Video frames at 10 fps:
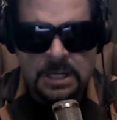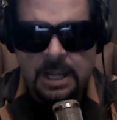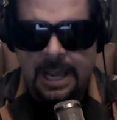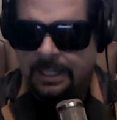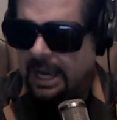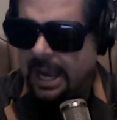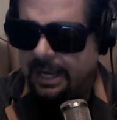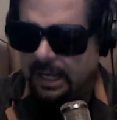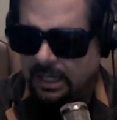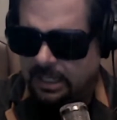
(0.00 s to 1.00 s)
And I
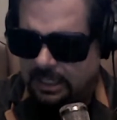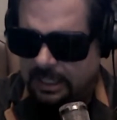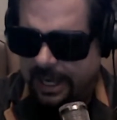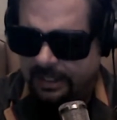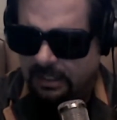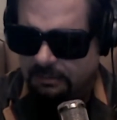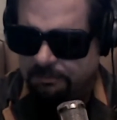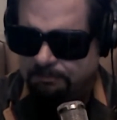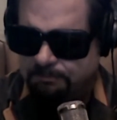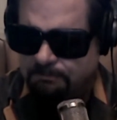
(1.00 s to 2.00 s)
had a
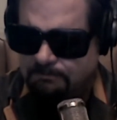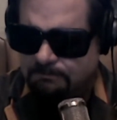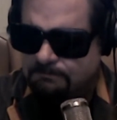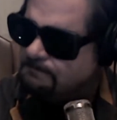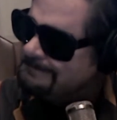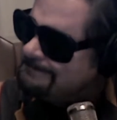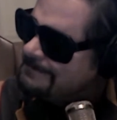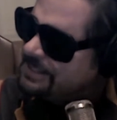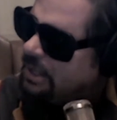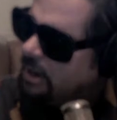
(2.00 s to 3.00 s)

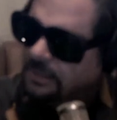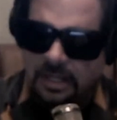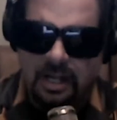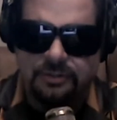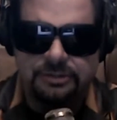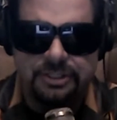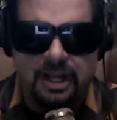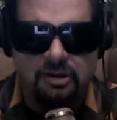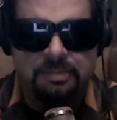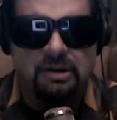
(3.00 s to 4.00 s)
heart doctor in
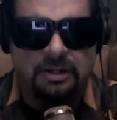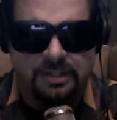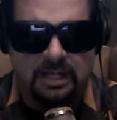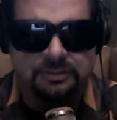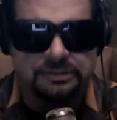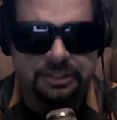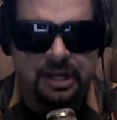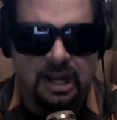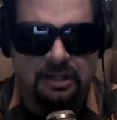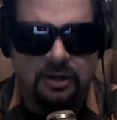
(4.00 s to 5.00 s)
Chicago, big heart doctor in
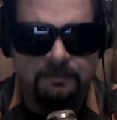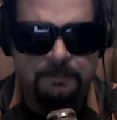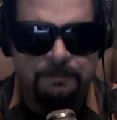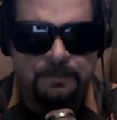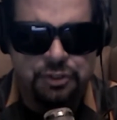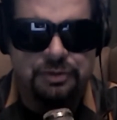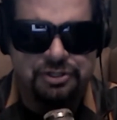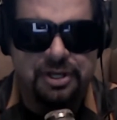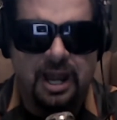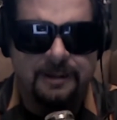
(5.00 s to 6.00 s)
Chicago,
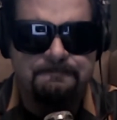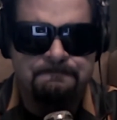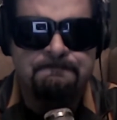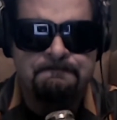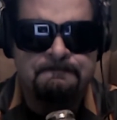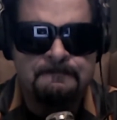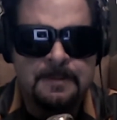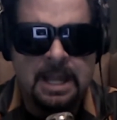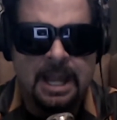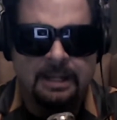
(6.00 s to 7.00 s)
Jewish guy.
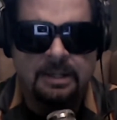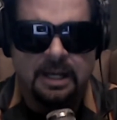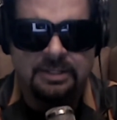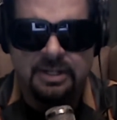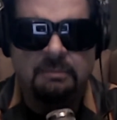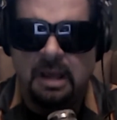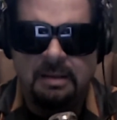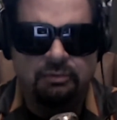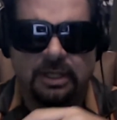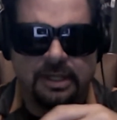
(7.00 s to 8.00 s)
And he said,
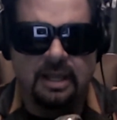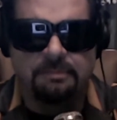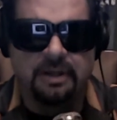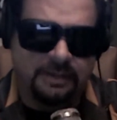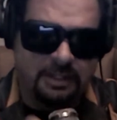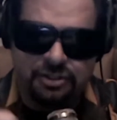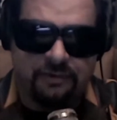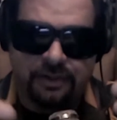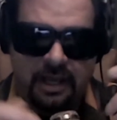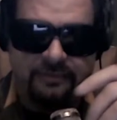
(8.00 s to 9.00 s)
I really can't believe it. And
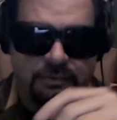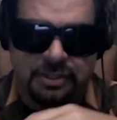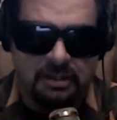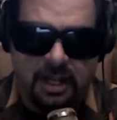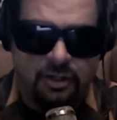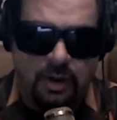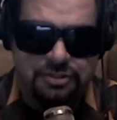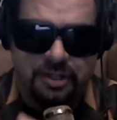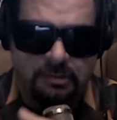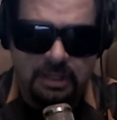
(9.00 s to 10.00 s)
Jeffrey Leving was another guy
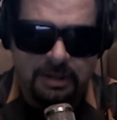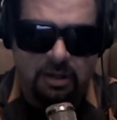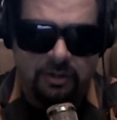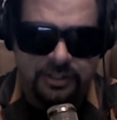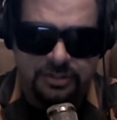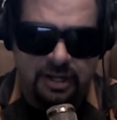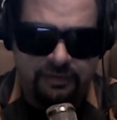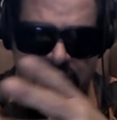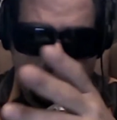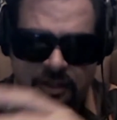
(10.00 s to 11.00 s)
questioning me about all this stuff,
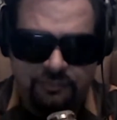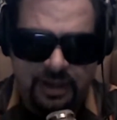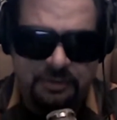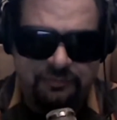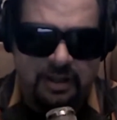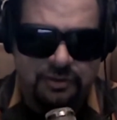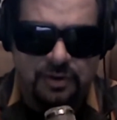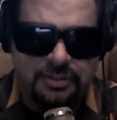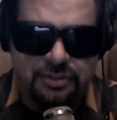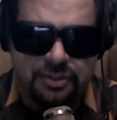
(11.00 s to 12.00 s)
the famous father's
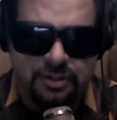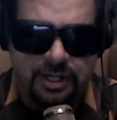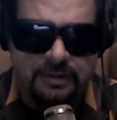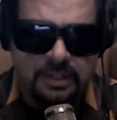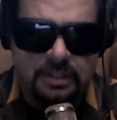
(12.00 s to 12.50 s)
rights attorney.